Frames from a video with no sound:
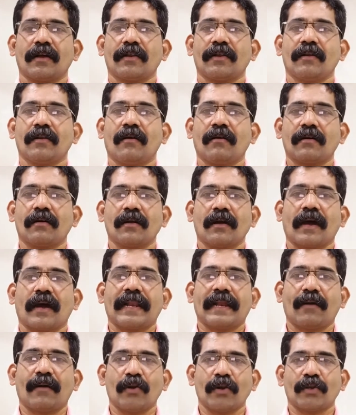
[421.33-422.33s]
not
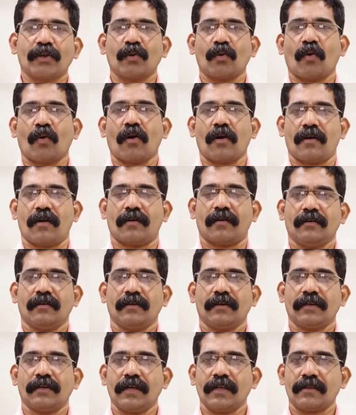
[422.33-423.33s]
allowed to all.
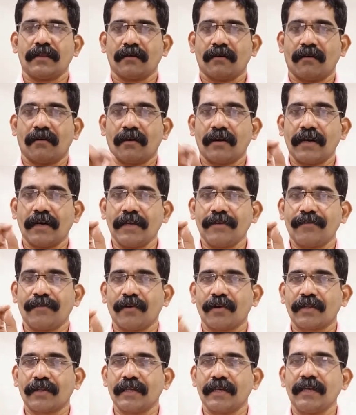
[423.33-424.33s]
It is only
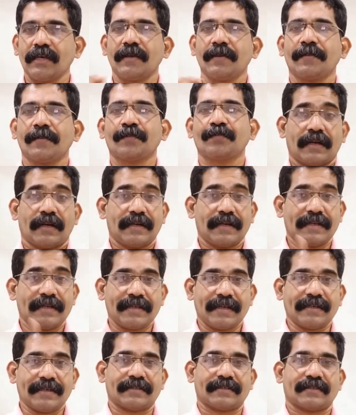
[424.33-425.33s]
for the
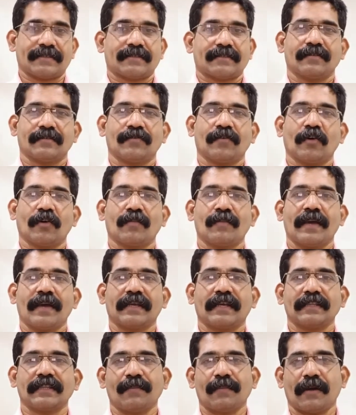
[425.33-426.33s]
debtors for
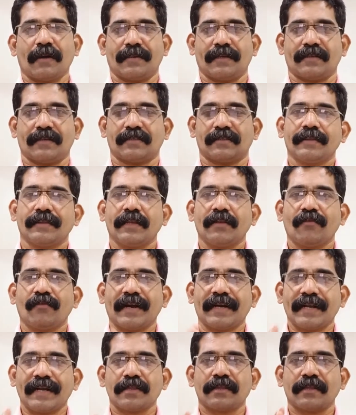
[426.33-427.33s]
making the payments. Then
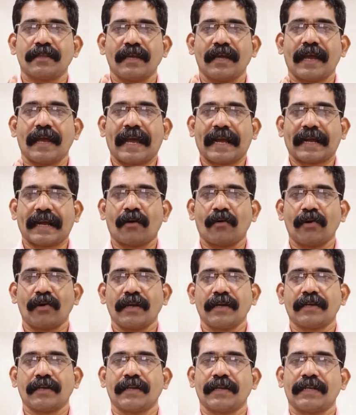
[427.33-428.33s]
what is the
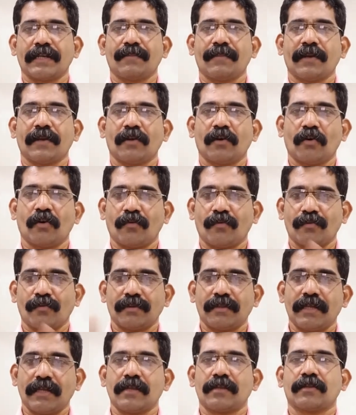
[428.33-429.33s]
accounting treatment
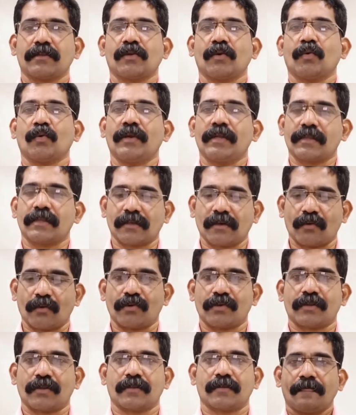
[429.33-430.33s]
of these two
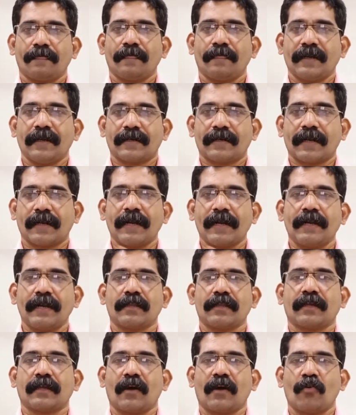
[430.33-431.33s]
discounts? The trade
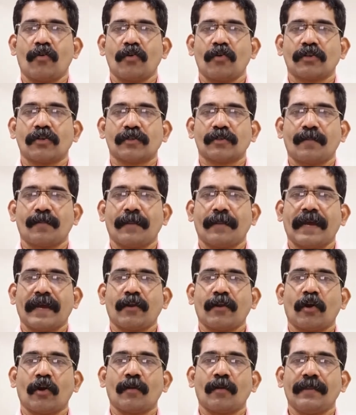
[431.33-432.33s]
discount
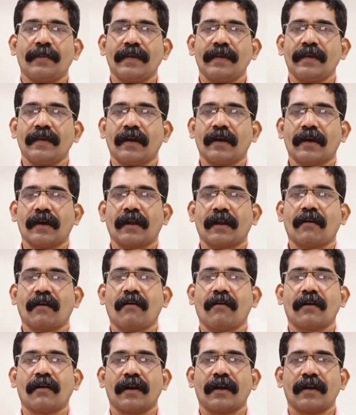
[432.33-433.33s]
may not be
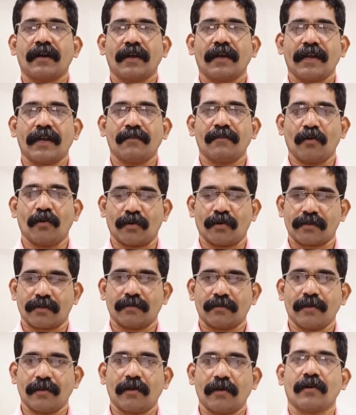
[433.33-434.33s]
recorded in books
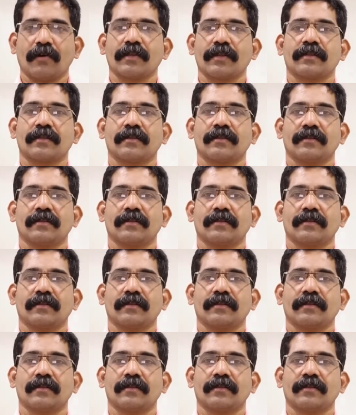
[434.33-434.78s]
because